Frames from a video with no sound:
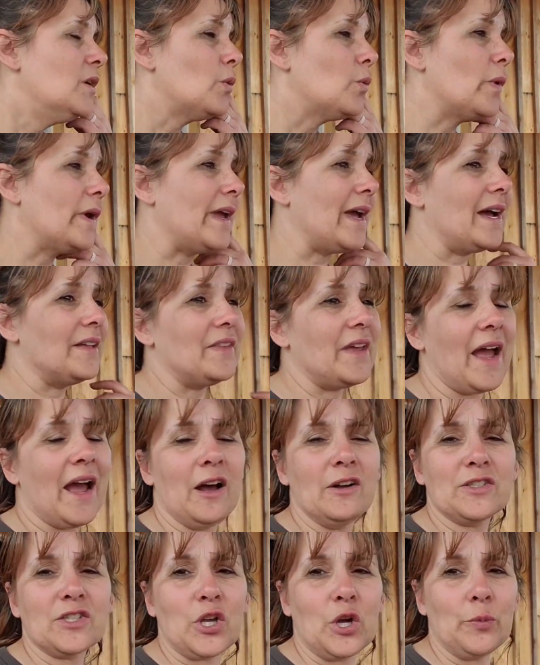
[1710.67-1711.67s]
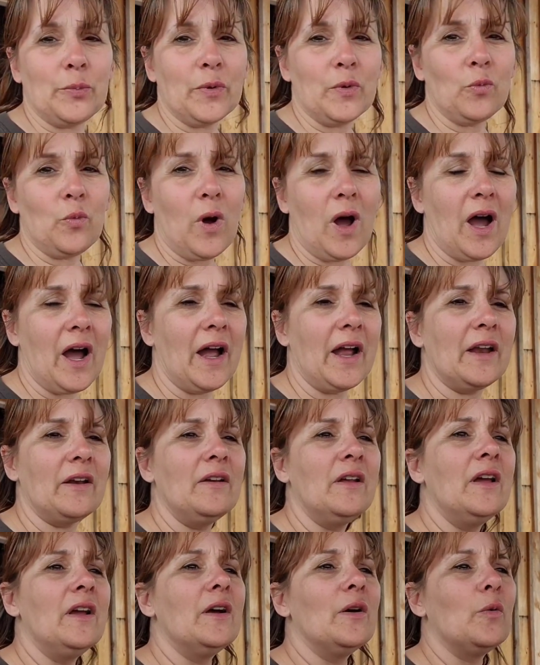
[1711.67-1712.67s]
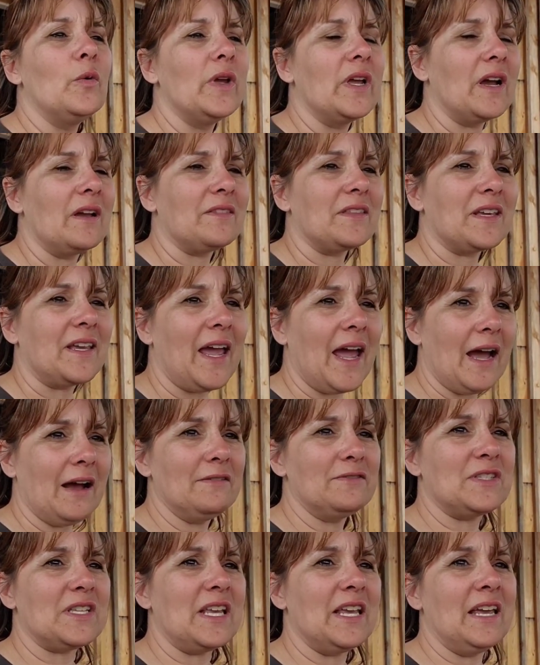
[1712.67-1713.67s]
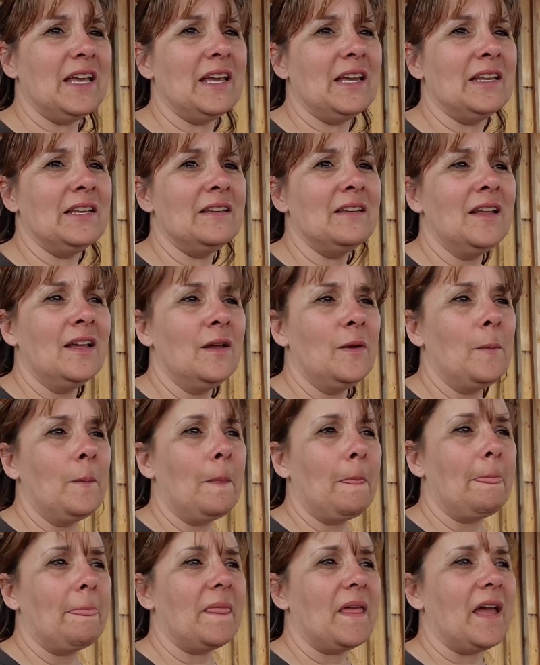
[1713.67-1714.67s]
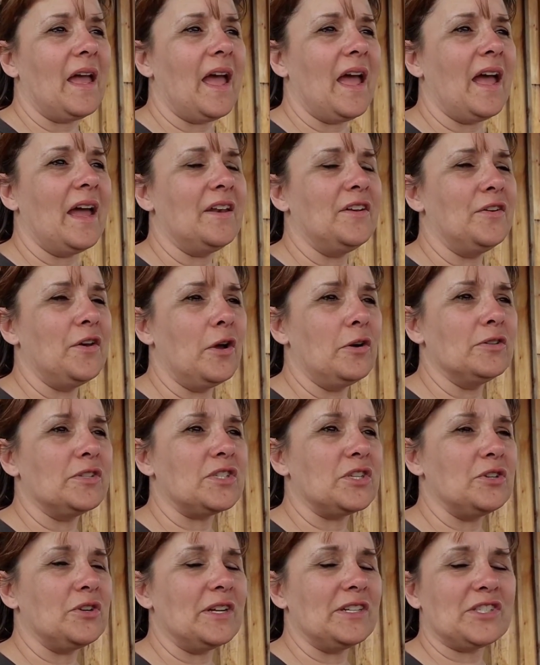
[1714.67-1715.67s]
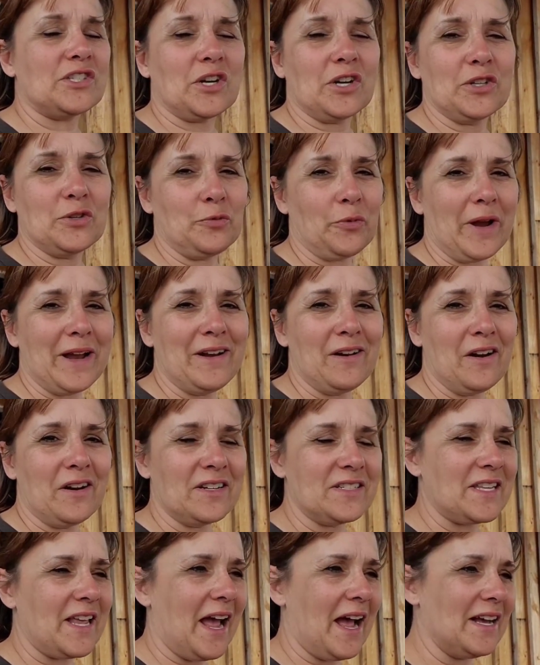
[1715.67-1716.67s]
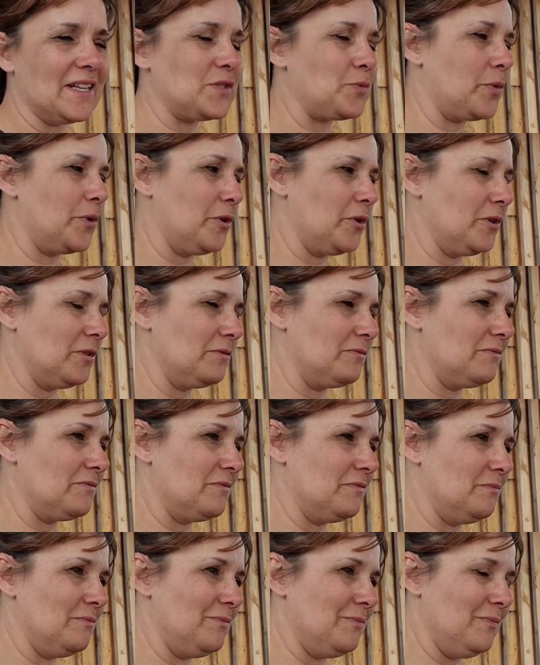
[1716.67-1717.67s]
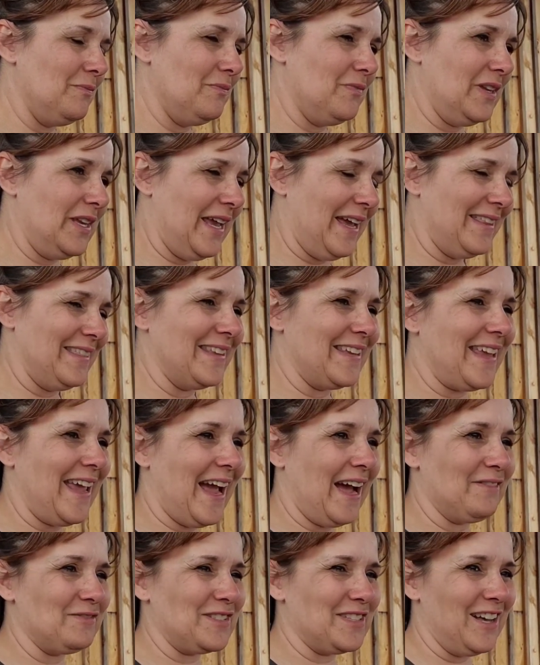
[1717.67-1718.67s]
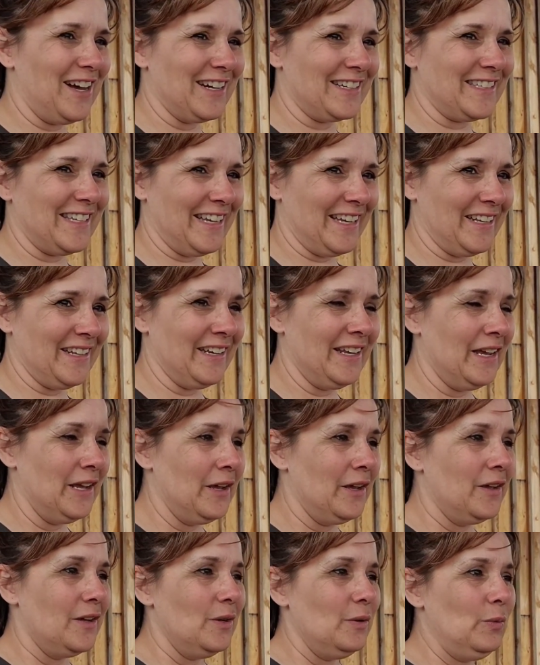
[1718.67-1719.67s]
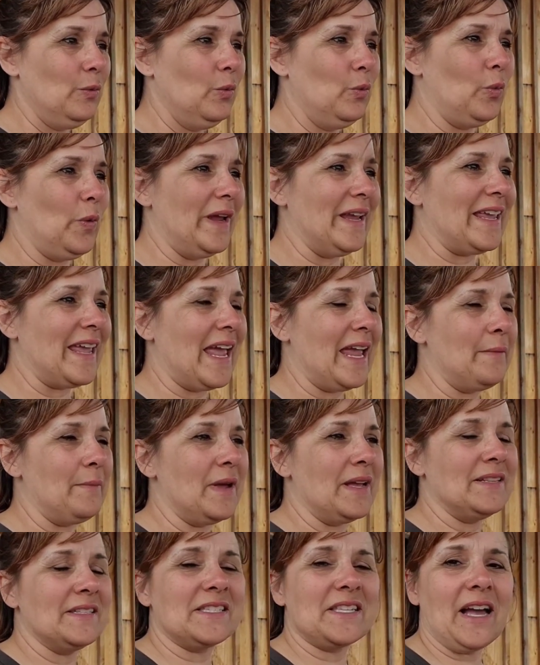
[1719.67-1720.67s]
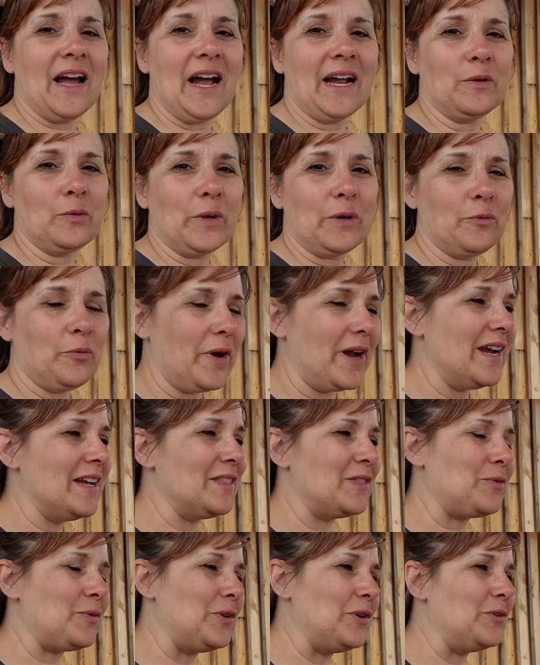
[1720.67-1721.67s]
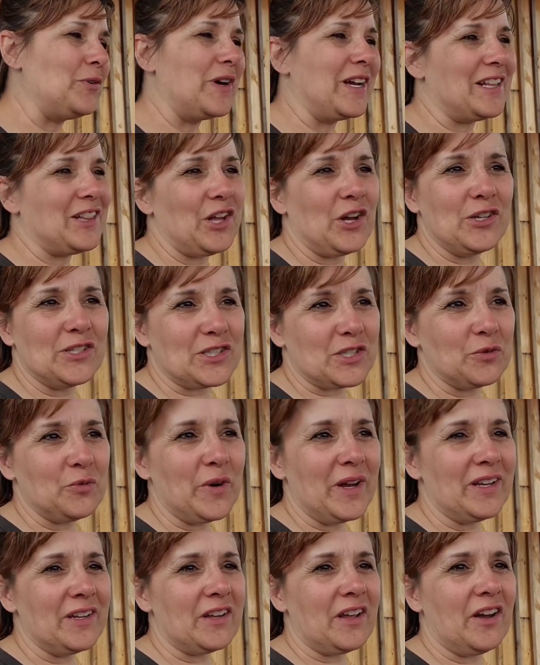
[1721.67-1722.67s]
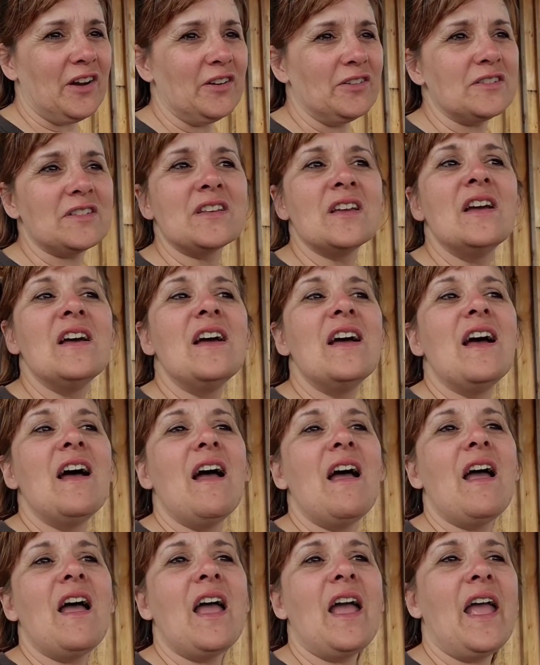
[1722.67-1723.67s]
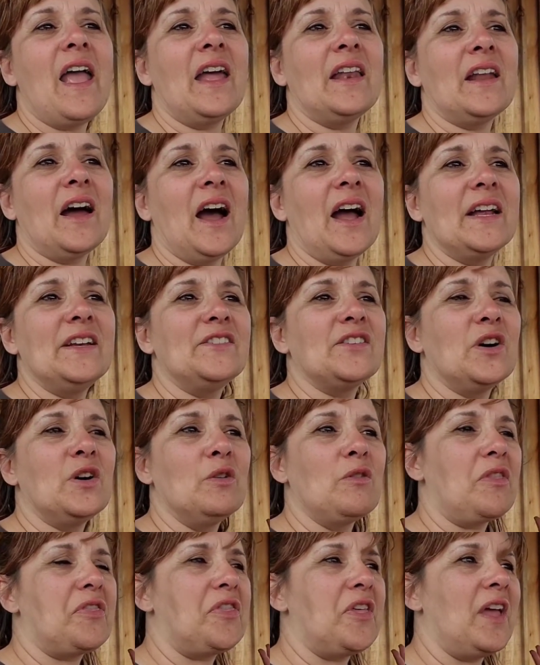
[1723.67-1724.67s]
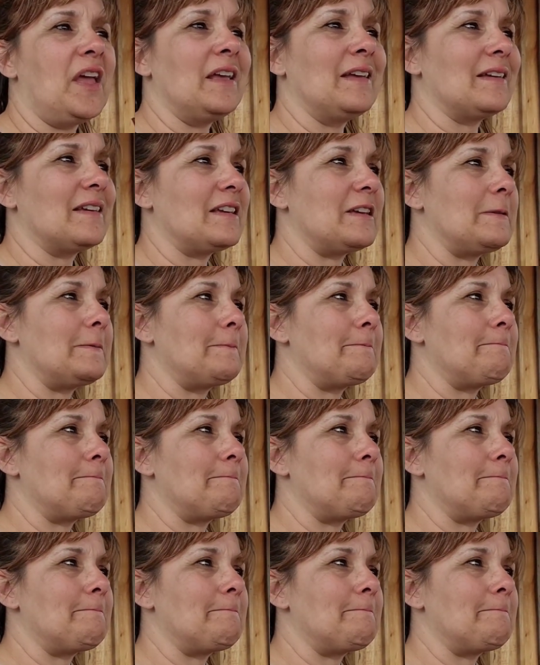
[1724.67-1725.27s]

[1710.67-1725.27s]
we had the house open wide, we got the calves in, and no sooner it started to rain on us as we were getting the calves locked in, we came inside, we ran through, we closed the windows, and I don't think